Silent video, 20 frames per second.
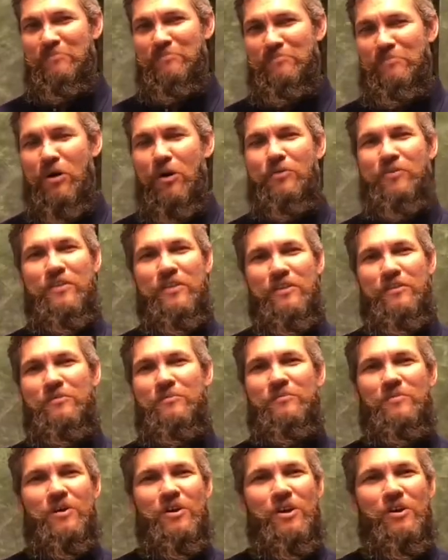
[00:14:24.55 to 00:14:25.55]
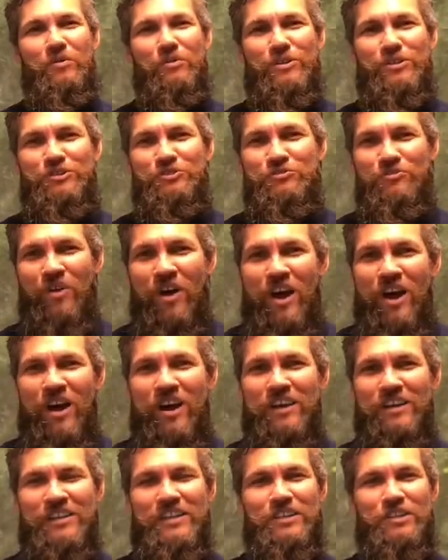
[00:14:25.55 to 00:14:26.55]
both of them were
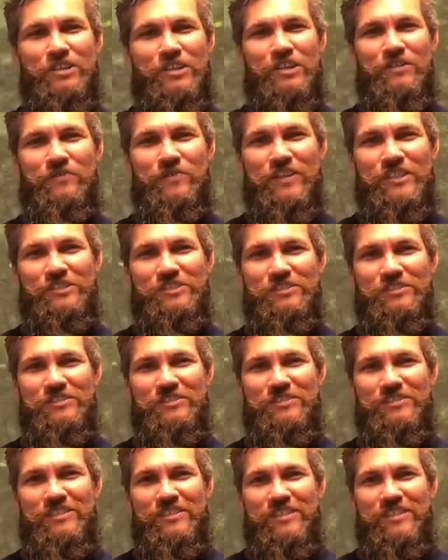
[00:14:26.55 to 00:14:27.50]
strong in their convictions.